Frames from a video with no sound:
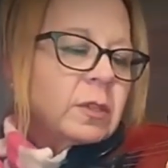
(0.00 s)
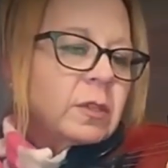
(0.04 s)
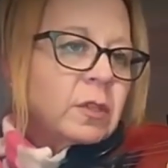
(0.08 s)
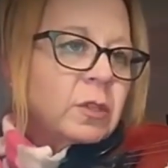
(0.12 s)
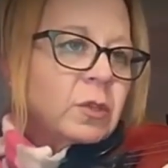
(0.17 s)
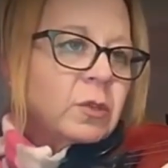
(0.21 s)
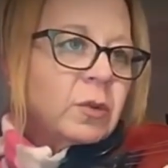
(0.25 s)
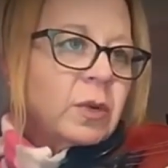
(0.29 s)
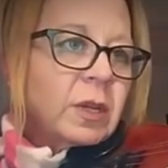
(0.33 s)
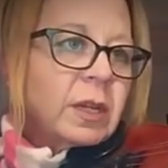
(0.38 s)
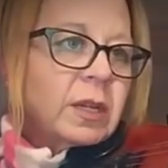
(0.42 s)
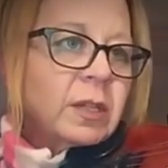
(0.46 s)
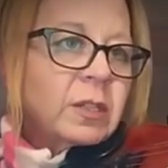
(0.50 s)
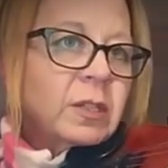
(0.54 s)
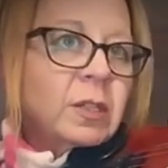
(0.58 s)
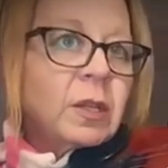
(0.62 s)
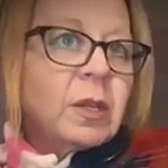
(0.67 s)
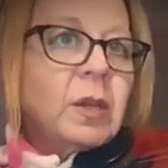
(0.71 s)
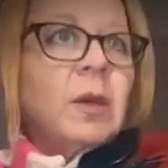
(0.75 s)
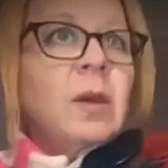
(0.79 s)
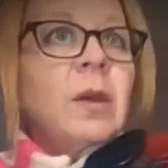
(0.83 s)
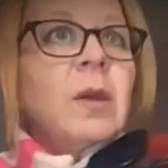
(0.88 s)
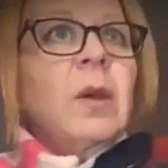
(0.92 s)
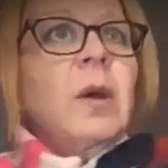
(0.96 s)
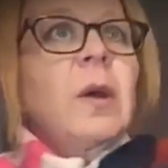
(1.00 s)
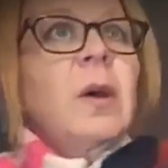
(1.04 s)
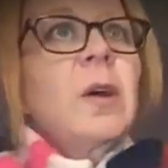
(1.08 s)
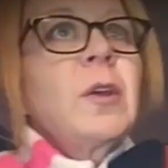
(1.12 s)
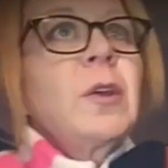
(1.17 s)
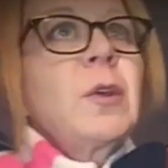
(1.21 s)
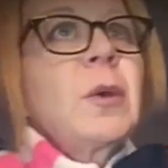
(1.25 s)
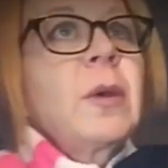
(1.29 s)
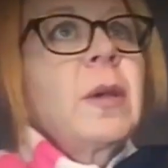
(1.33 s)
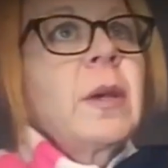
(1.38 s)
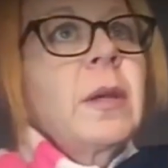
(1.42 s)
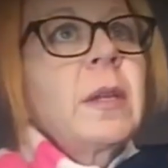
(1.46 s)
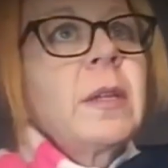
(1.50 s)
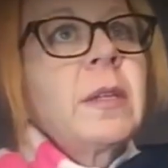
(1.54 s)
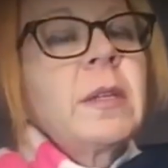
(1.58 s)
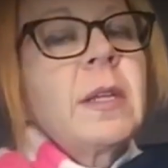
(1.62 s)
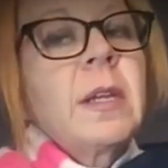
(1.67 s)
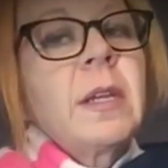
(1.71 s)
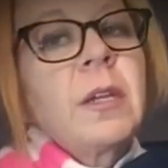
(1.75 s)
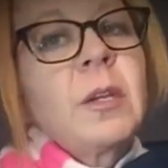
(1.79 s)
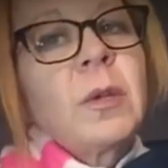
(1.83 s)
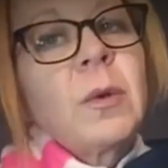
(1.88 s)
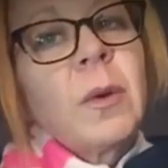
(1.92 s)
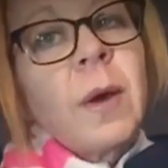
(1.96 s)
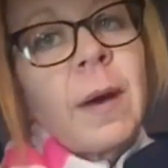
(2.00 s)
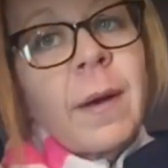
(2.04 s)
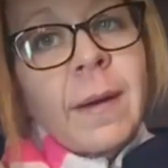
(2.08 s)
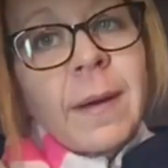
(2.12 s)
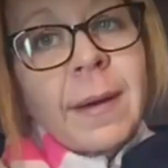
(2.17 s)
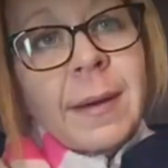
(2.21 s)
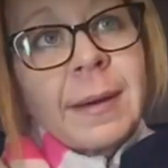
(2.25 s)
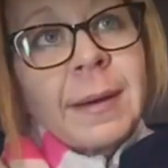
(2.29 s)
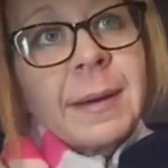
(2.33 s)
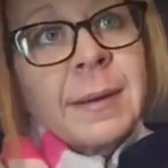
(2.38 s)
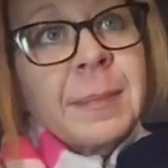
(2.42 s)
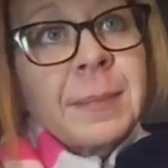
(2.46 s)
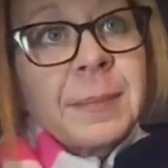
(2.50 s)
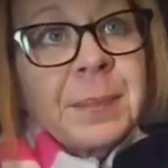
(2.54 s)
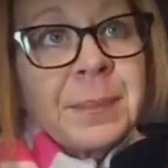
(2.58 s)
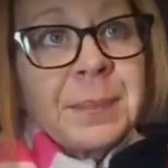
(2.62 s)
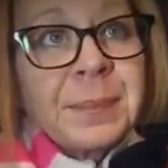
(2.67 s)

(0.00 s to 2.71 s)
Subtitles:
the strings, you can continue on